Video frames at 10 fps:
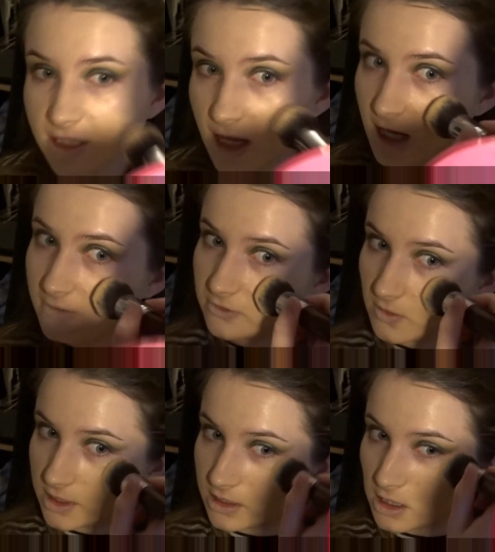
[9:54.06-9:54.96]
careful
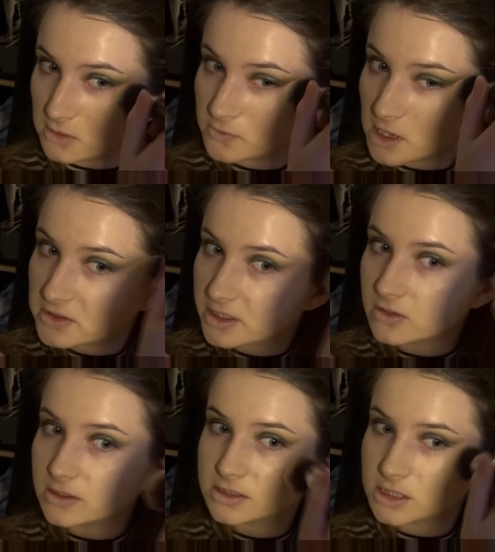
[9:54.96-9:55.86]
when you're going around the
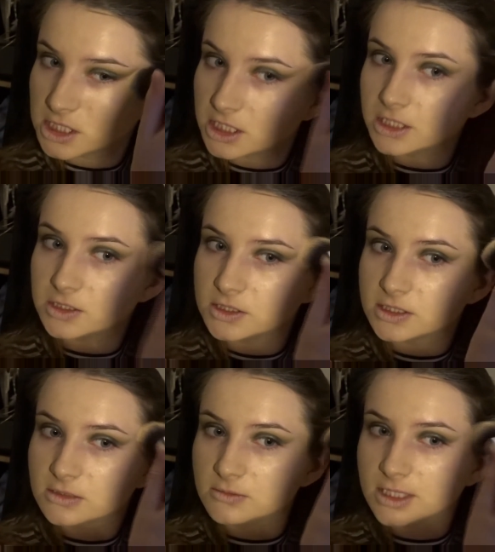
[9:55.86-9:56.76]
eyes so you don't
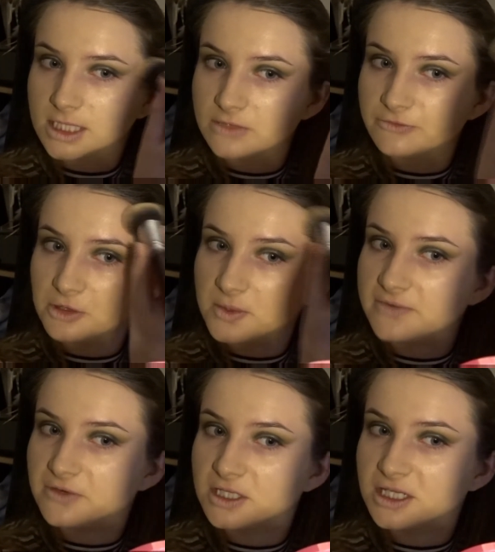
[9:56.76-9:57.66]
just completely ruin
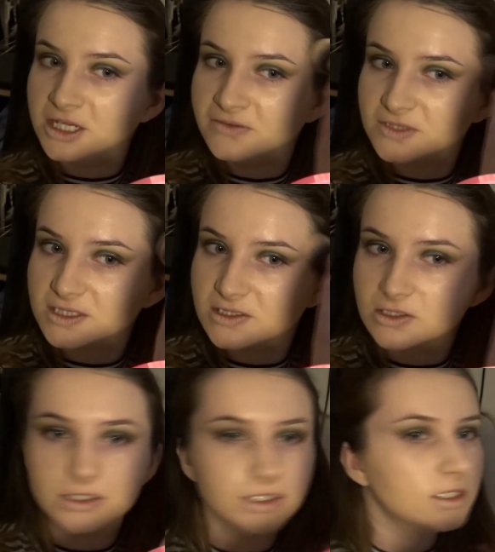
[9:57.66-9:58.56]
everything you've just done.